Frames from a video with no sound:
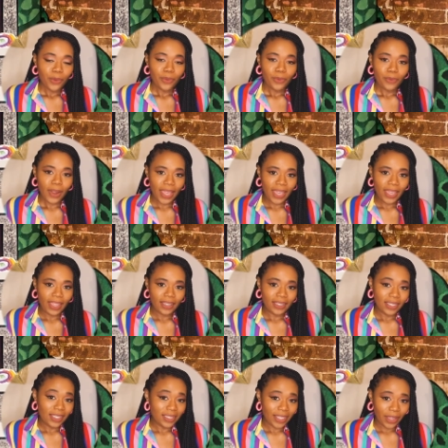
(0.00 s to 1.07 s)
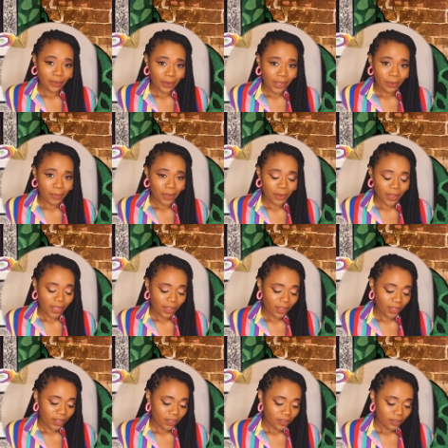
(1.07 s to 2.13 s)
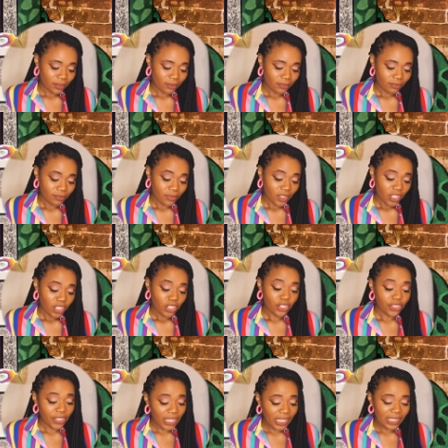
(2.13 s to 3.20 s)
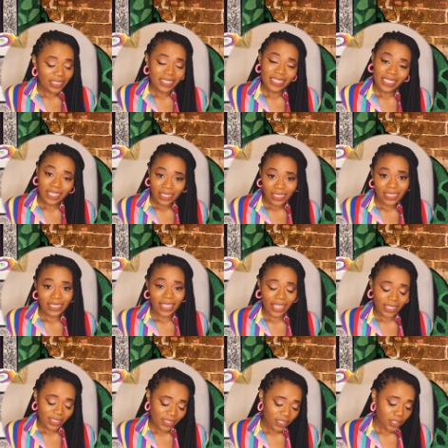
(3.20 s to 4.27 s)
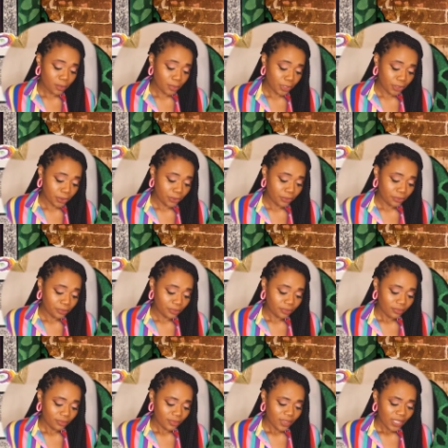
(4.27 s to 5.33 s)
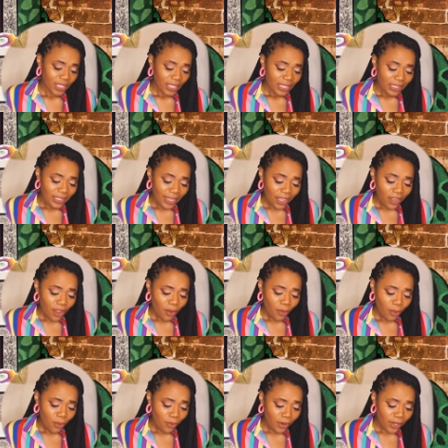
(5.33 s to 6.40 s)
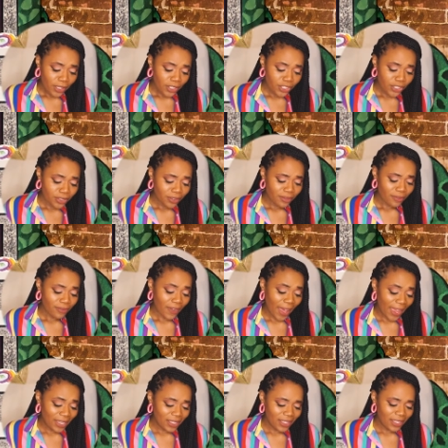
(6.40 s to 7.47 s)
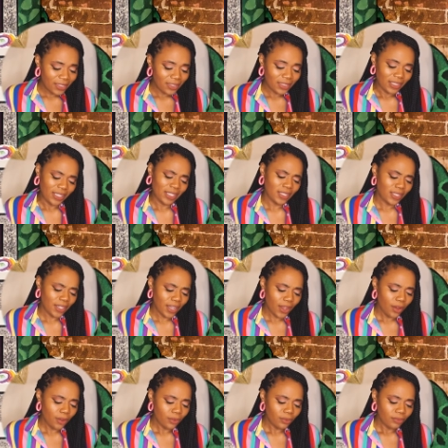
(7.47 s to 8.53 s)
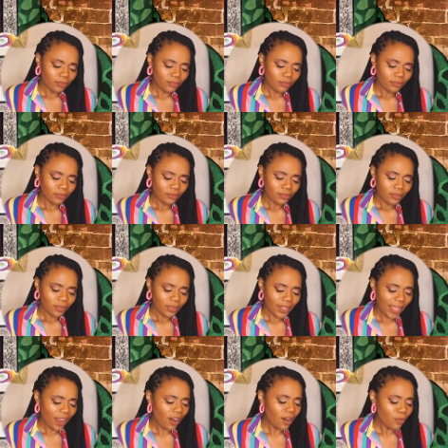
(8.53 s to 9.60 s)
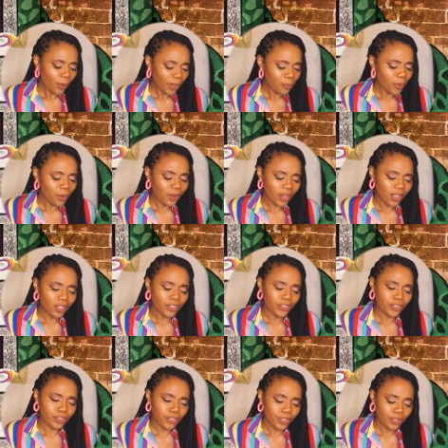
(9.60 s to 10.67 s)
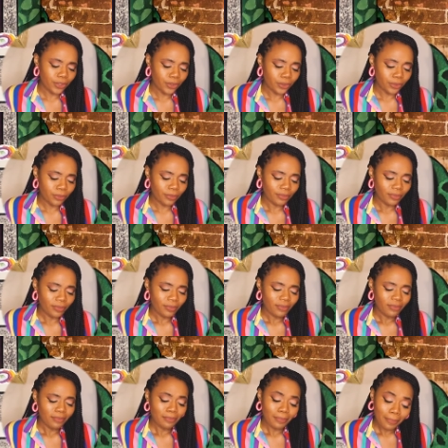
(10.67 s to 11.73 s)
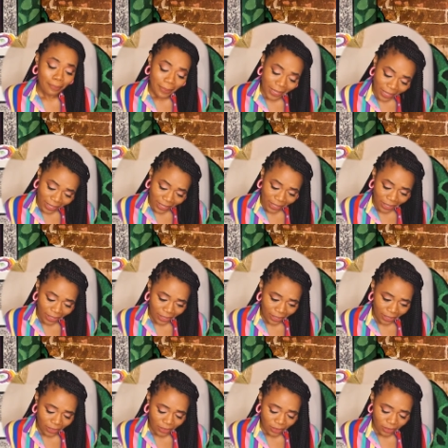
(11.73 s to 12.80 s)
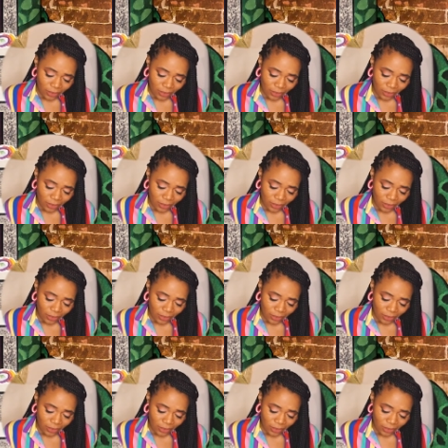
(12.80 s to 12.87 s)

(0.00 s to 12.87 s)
Red is a rainbow color. Green sits next to blue. Yellow, orange, violet, indigo, they are rainbow colors too, but